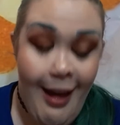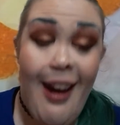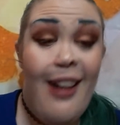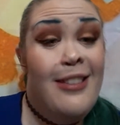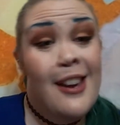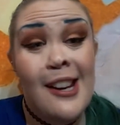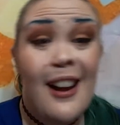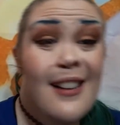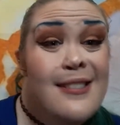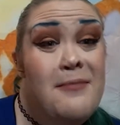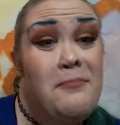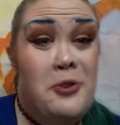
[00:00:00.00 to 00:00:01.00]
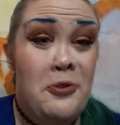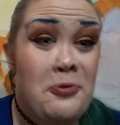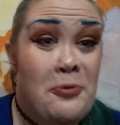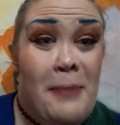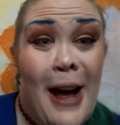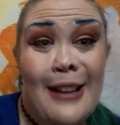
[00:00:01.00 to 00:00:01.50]
And then I got some neutral
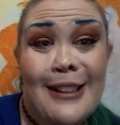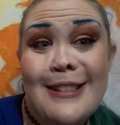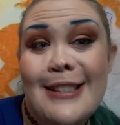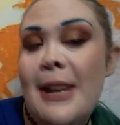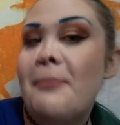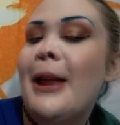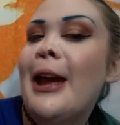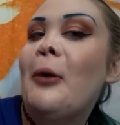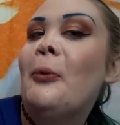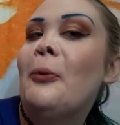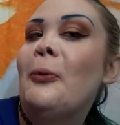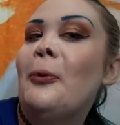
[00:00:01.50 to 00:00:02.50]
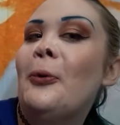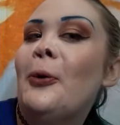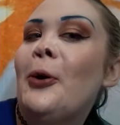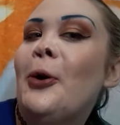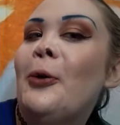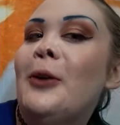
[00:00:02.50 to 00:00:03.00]
palettes, and I'm like, oh,
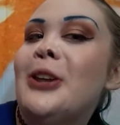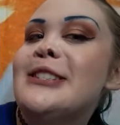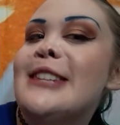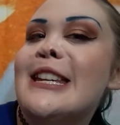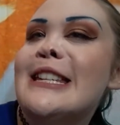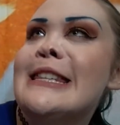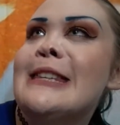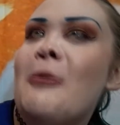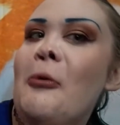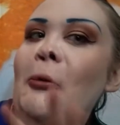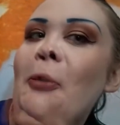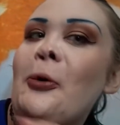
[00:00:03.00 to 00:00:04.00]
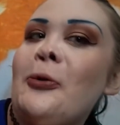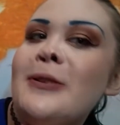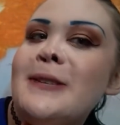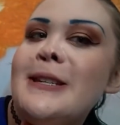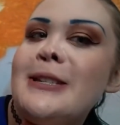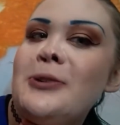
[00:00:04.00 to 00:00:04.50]
who is this, oh, who is
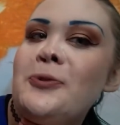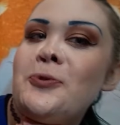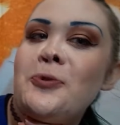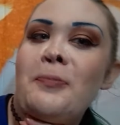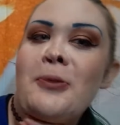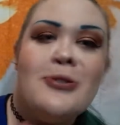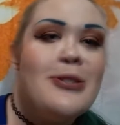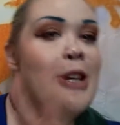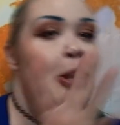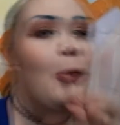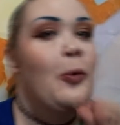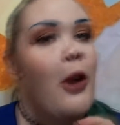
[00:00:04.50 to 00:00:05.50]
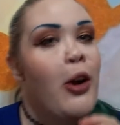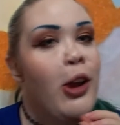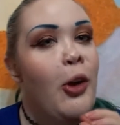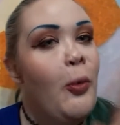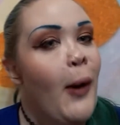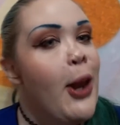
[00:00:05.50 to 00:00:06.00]
this neutral person, who are
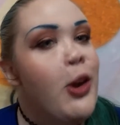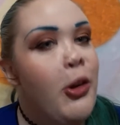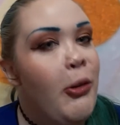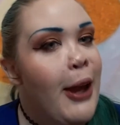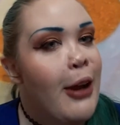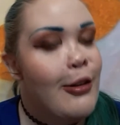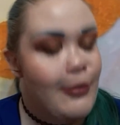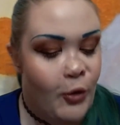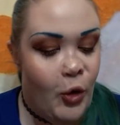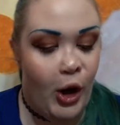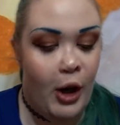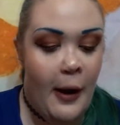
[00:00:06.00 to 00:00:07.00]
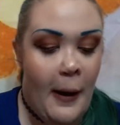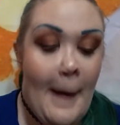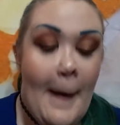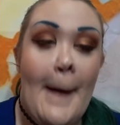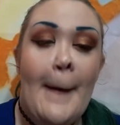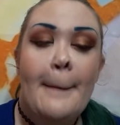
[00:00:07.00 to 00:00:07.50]
you, what are you here for?
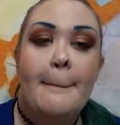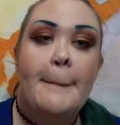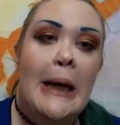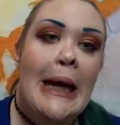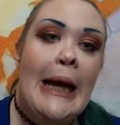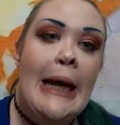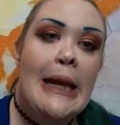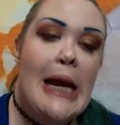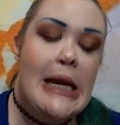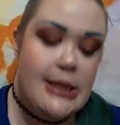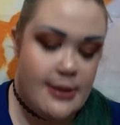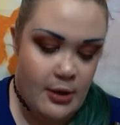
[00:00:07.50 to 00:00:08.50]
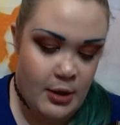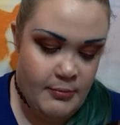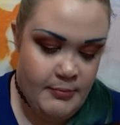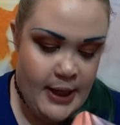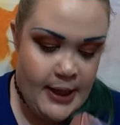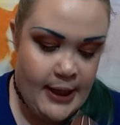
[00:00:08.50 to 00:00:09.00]
But I saw them,
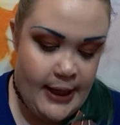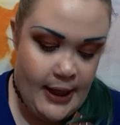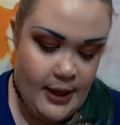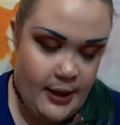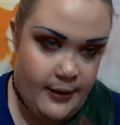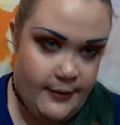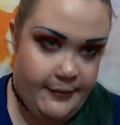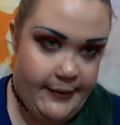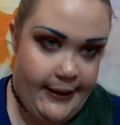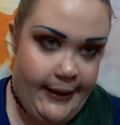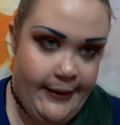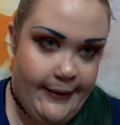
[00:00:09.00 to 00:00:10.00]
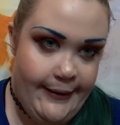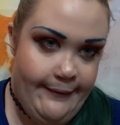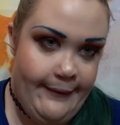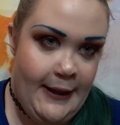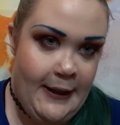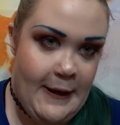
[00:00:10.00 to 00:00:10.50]
and I kind of, like,
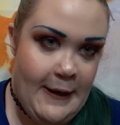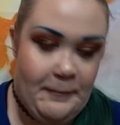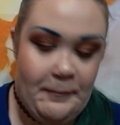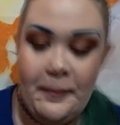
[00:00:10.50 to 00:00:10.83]
needed it.